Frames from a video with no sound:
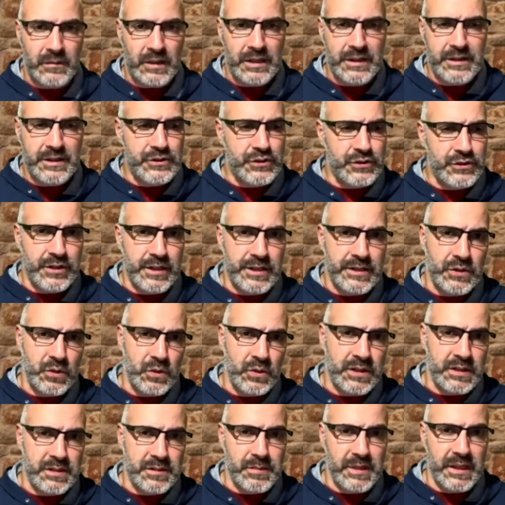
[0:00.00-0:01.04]
This is just
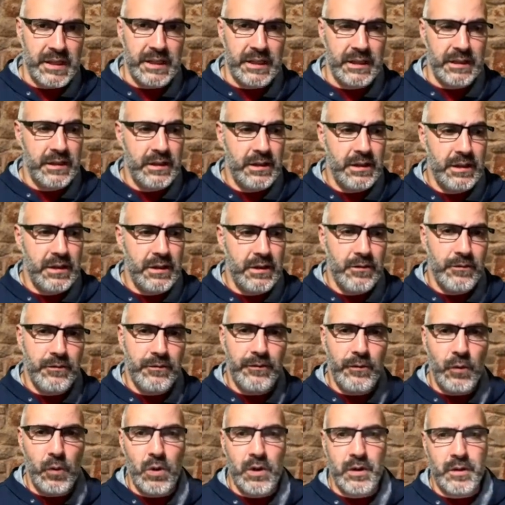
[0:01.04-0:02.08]
going to be
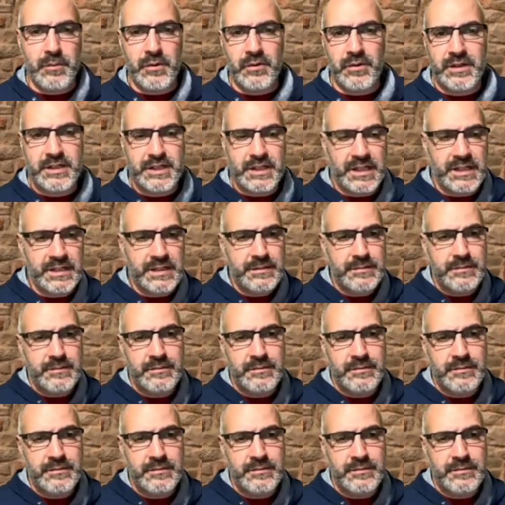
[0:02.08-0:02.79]
for Marichka.